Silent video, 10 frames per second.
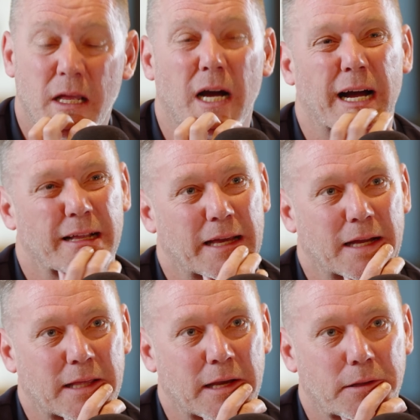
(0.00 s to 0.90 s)
No, I
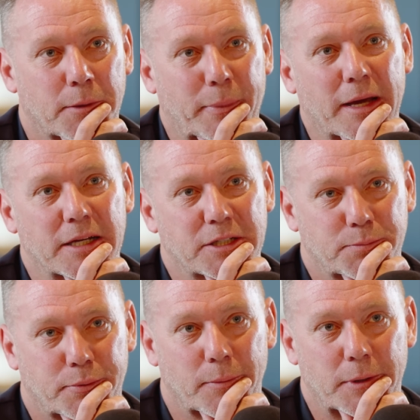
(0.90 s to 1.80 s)
think the
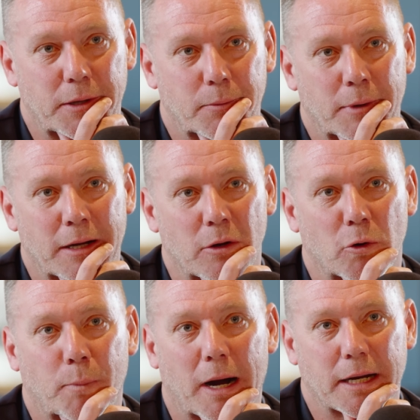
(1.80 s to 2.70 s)
biggest, probably when I
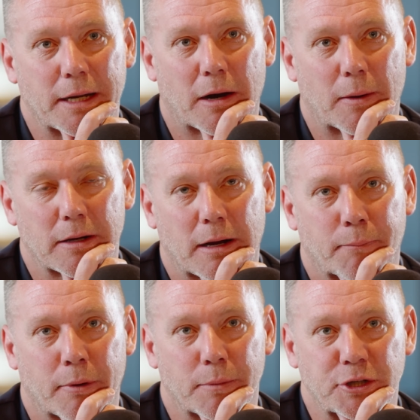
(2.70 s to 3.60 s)
look back now, I
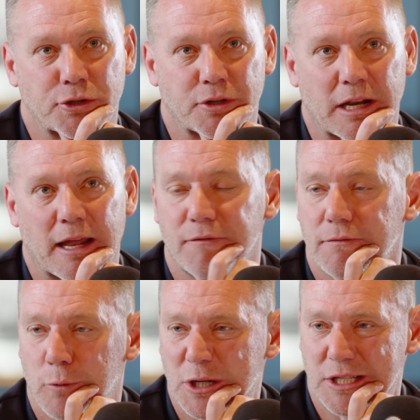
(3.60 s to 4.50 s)
probably shouldn't have left
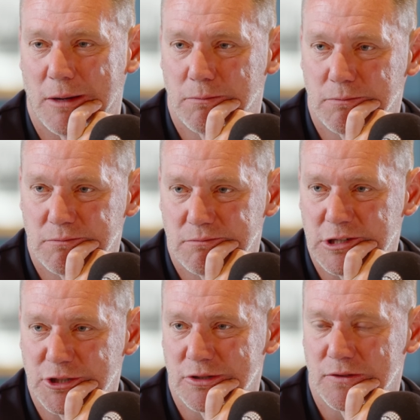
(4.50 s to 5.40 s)
West Ham.
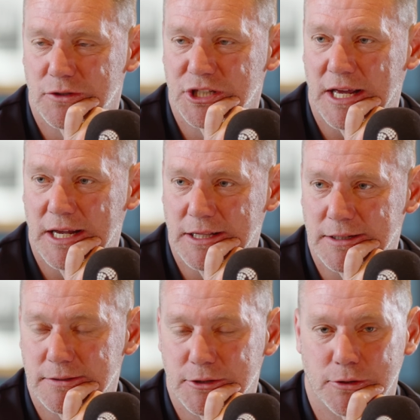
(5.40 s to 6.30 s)
I should have stayed
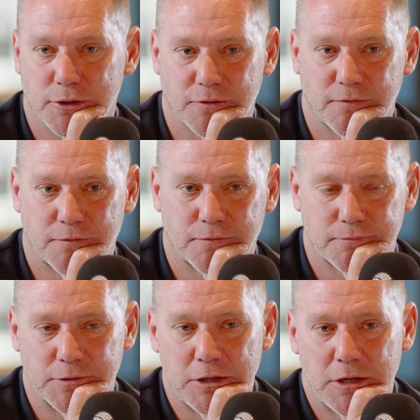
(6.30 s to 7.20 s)
and sort of
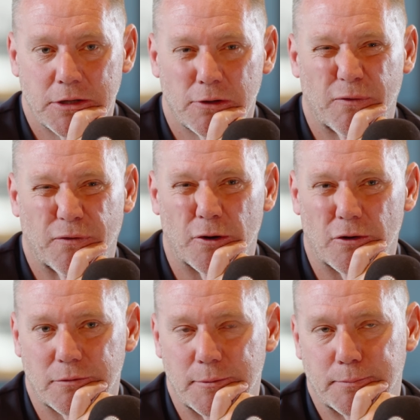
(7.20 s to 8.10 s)
not fall
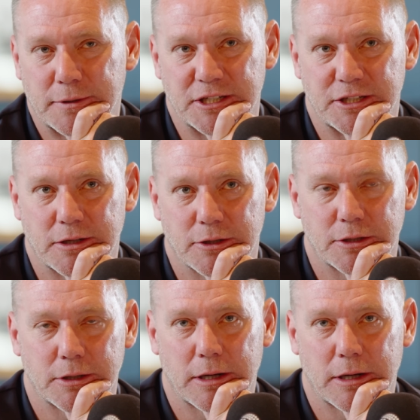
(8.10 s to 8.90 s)
from my position, because